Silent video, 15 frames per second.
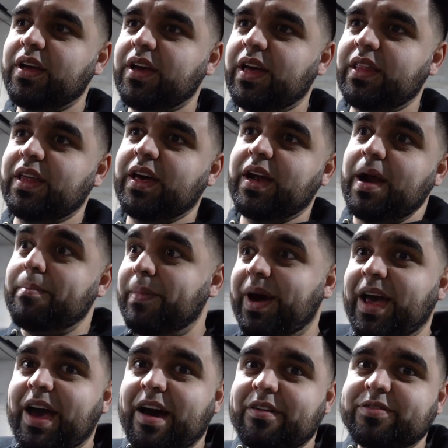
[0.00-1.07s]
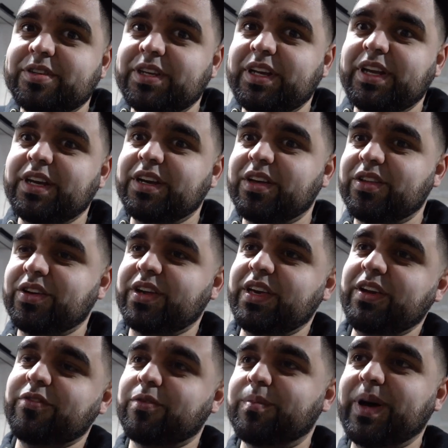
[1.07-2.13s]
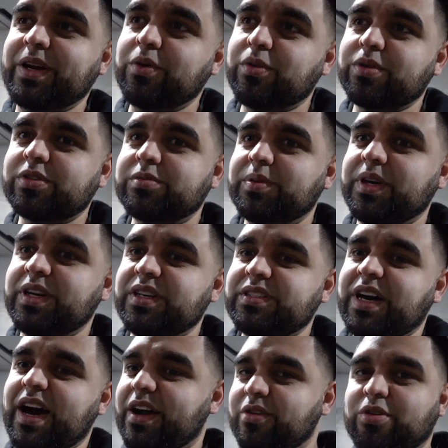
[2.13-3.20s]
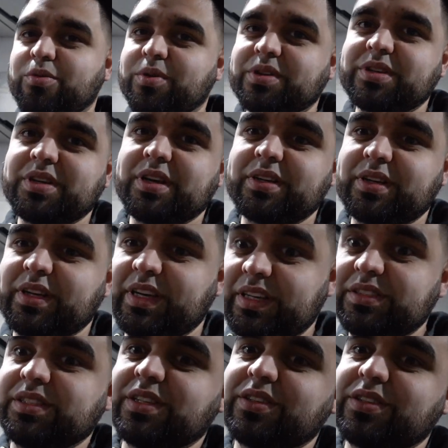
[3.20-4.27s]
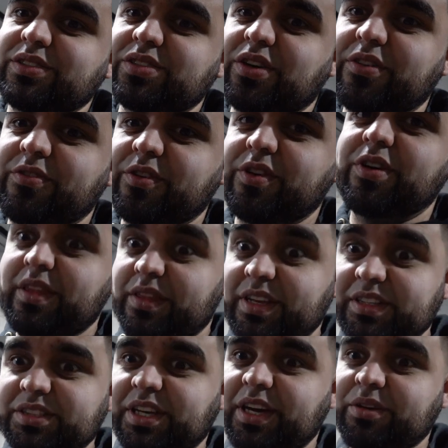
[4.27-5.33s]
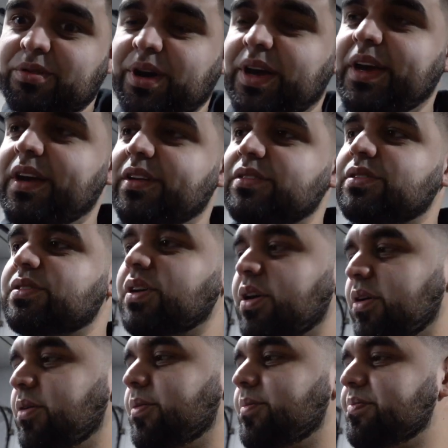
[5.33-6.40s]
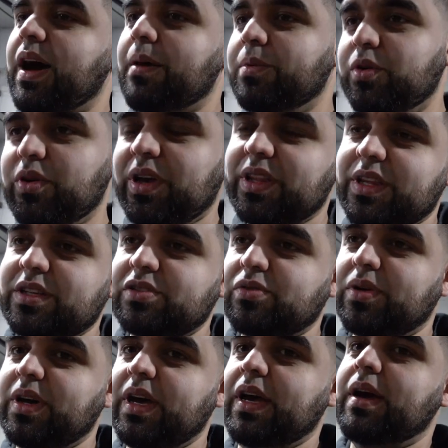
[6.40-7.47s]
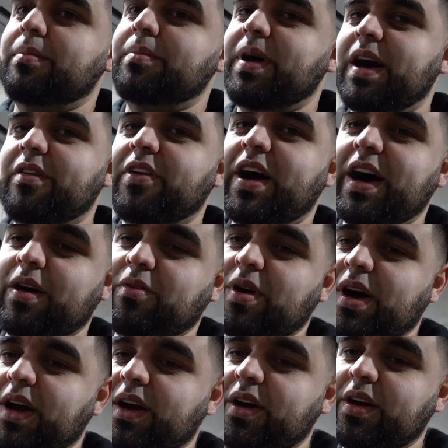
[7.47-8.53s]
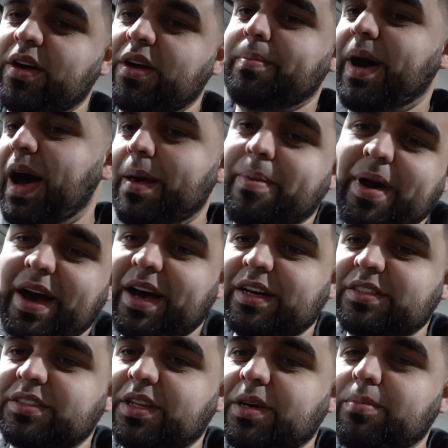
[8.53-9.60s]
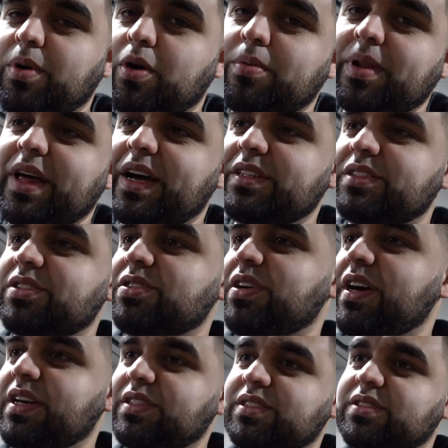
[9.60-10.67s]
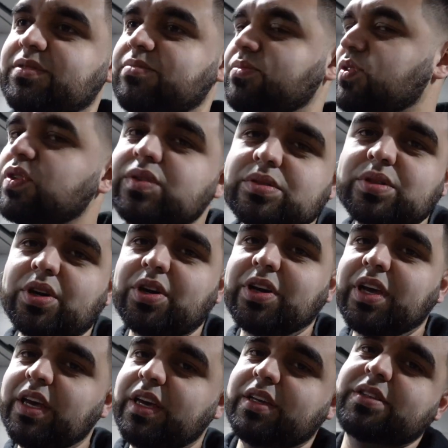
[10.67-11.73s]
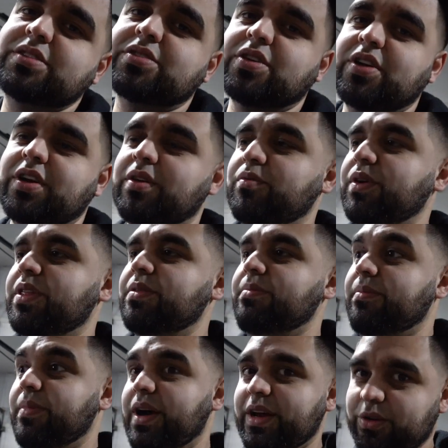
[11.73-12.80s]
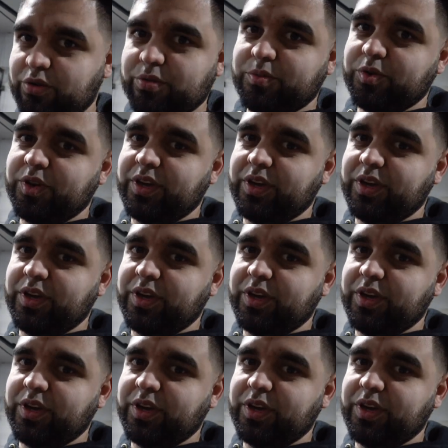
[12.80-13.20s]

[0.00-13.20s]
and then I might have to need another key for my doors because I don't know where the key cylinders are for this key right here. So I'm doing it this way. I'm gonna have iWire bypass the immobilizer so I can just turn key and start it with my normal